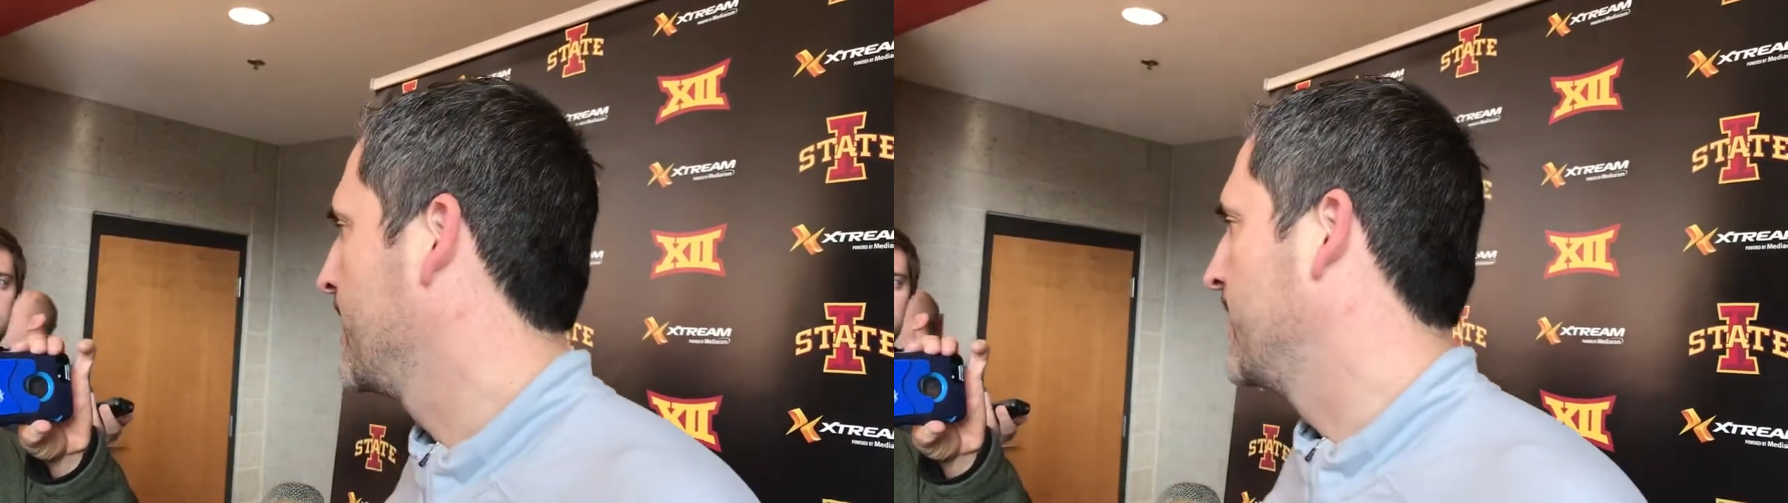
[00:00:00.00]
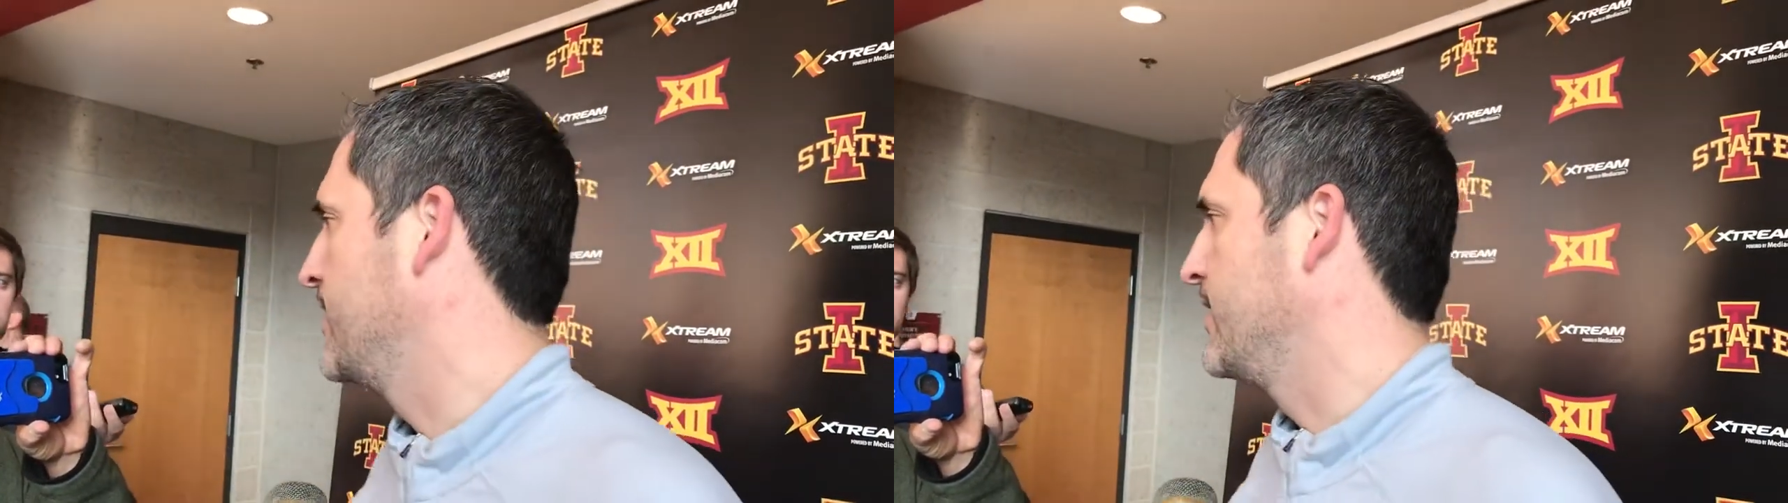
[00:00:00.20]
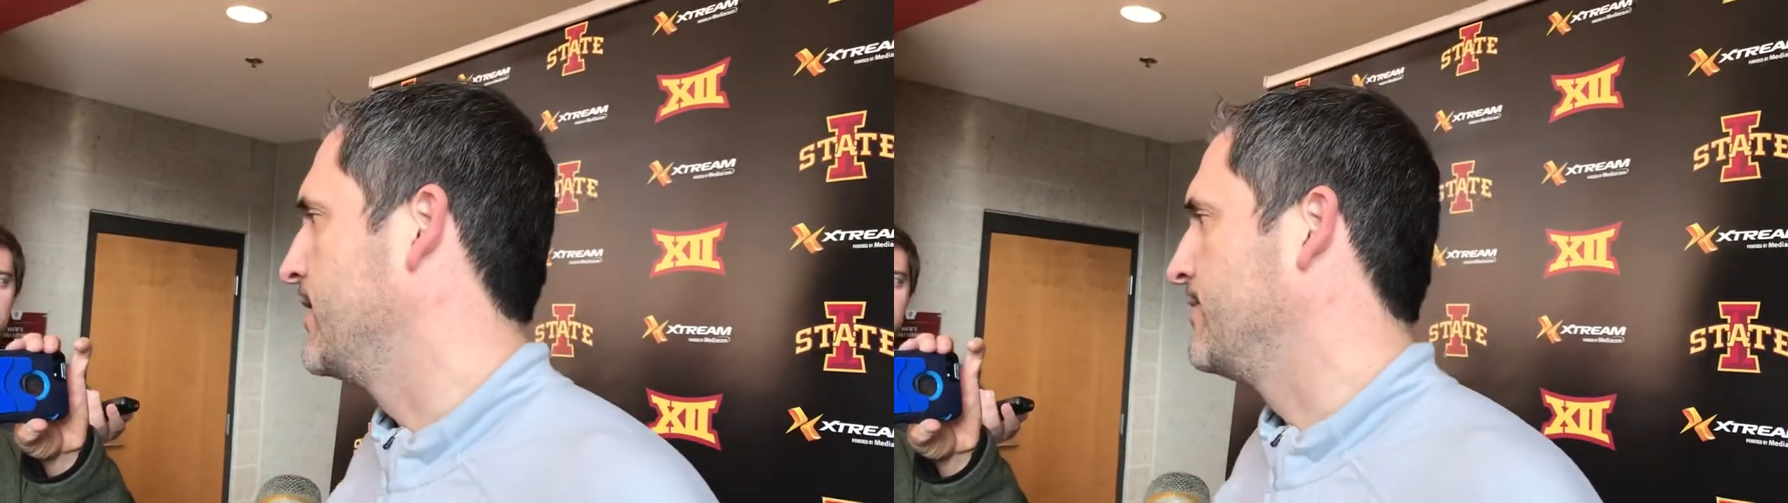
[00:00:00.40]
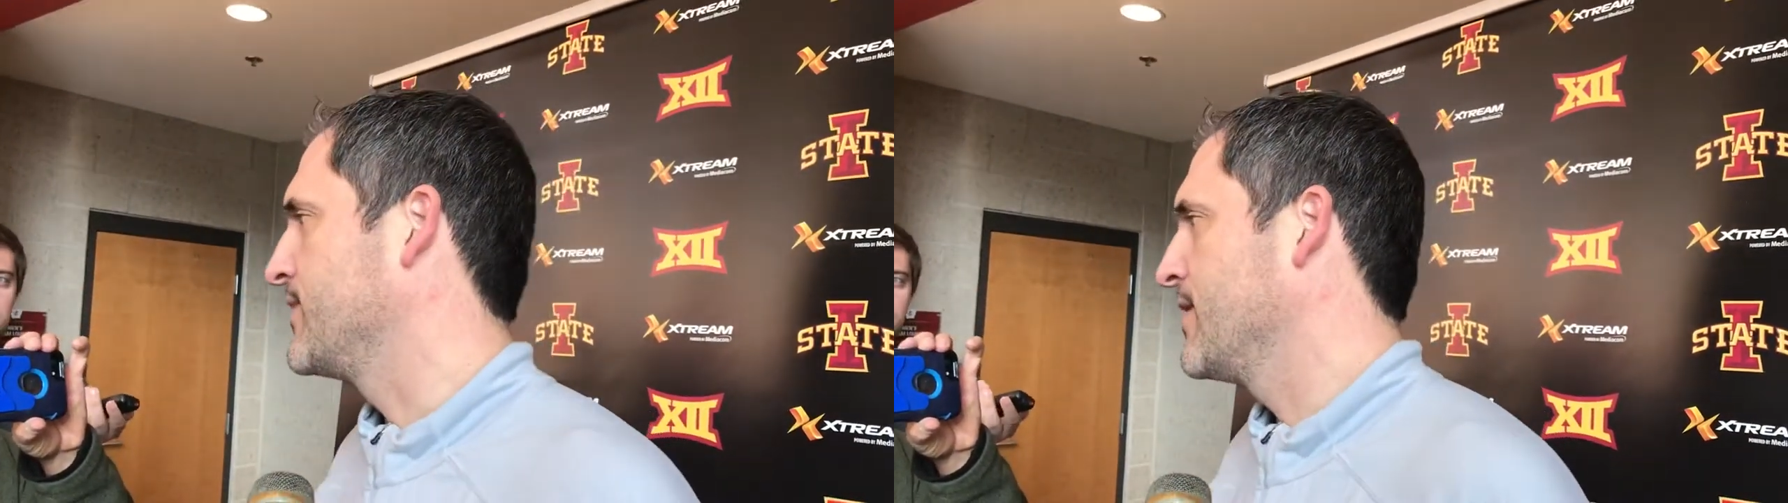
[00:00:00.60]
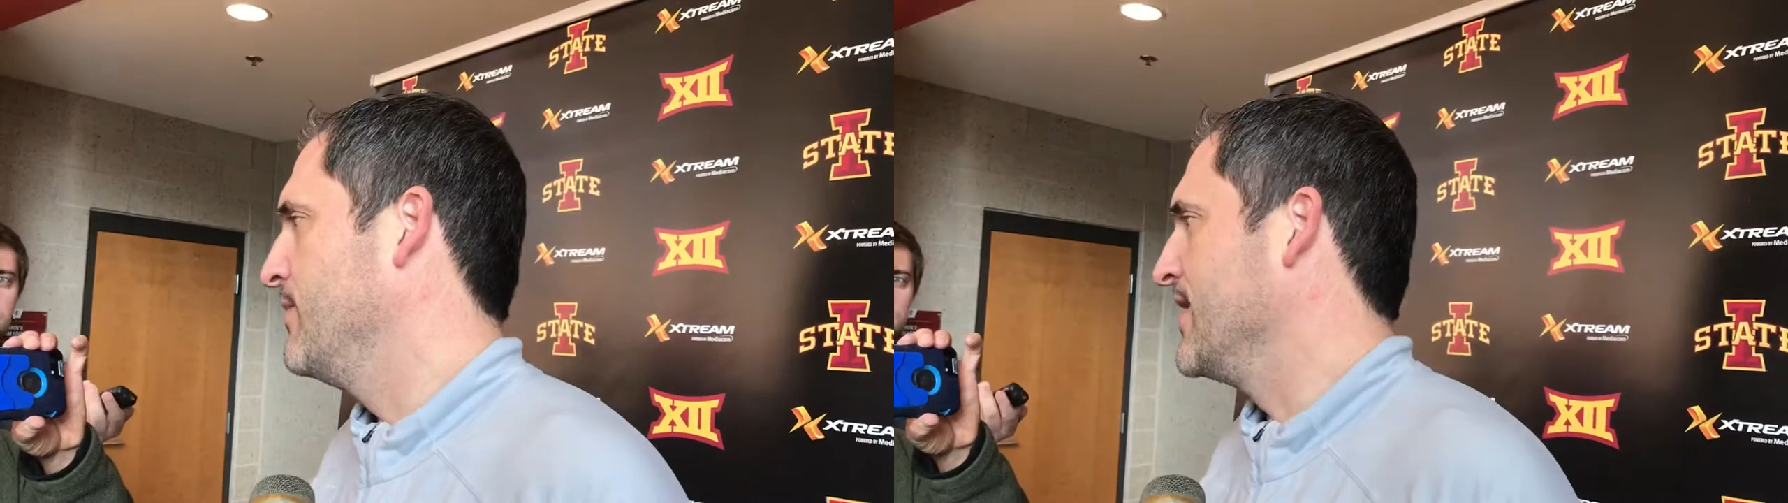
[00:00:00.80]
Um,
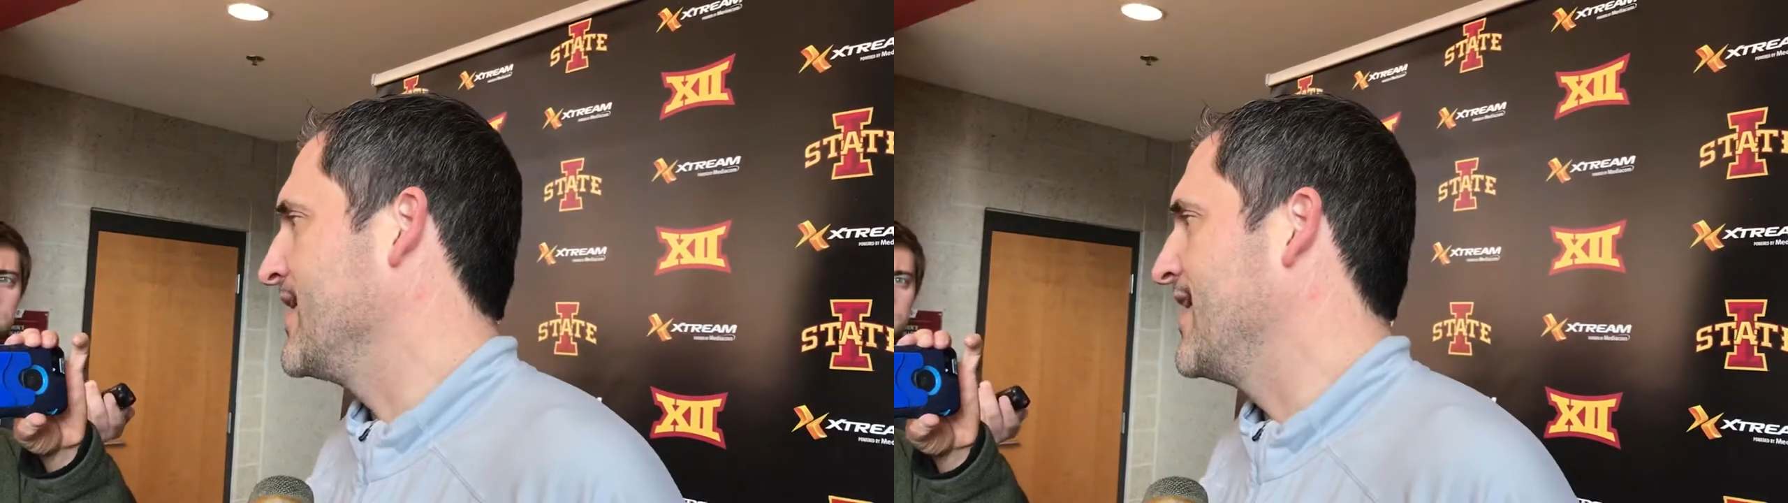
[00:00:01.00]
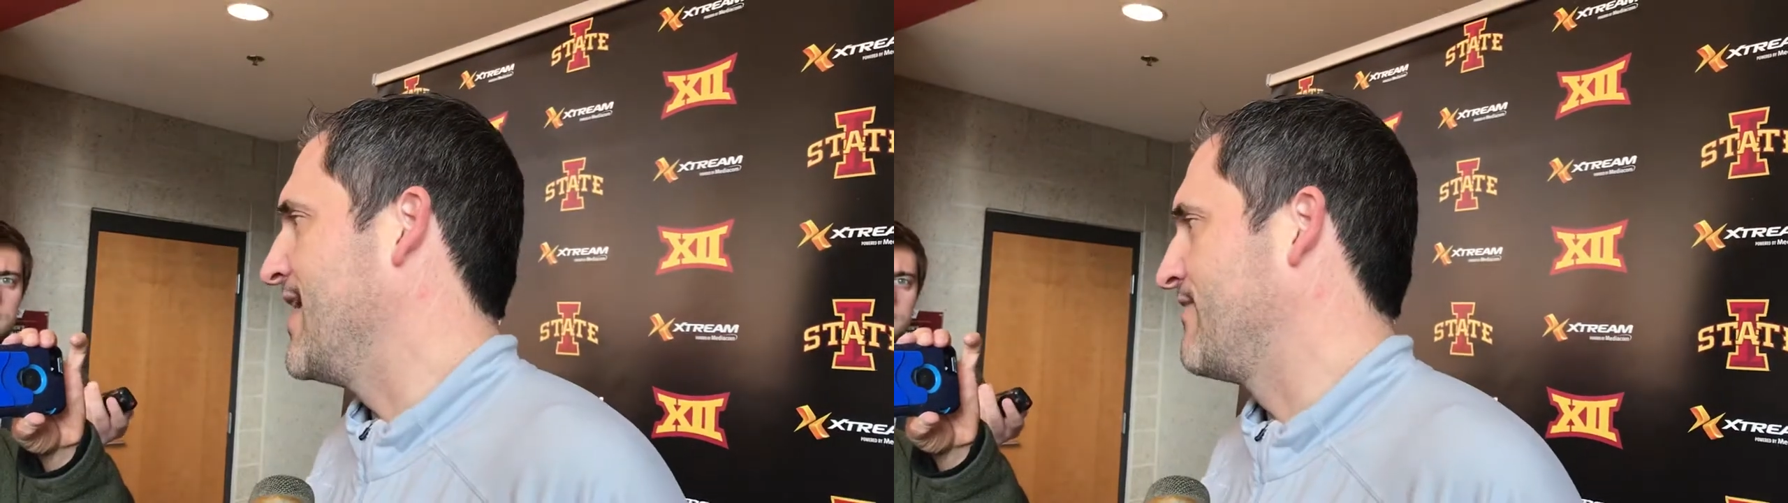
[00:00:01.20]
but again,